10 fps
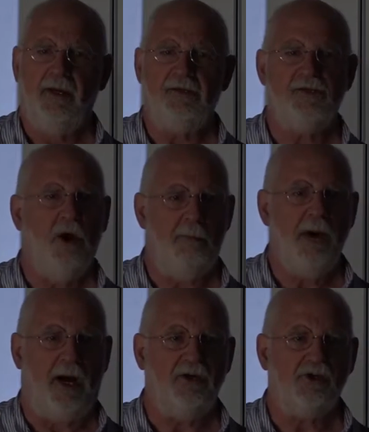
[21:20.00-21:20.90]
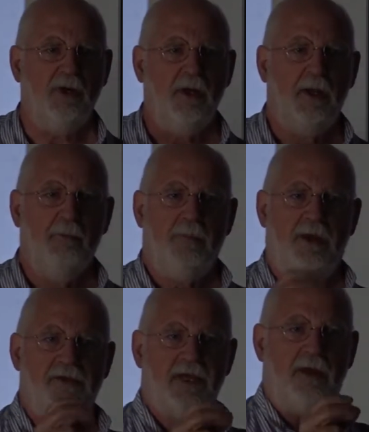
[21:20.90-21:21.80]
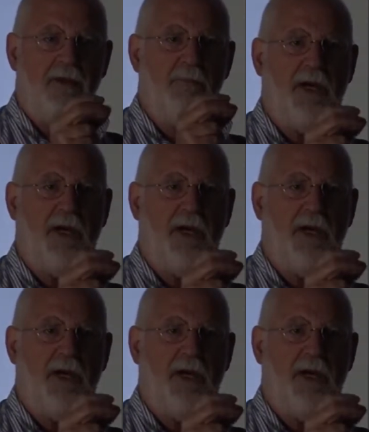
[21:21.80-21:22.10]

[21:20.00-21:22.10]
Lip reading: It's not much, but it's that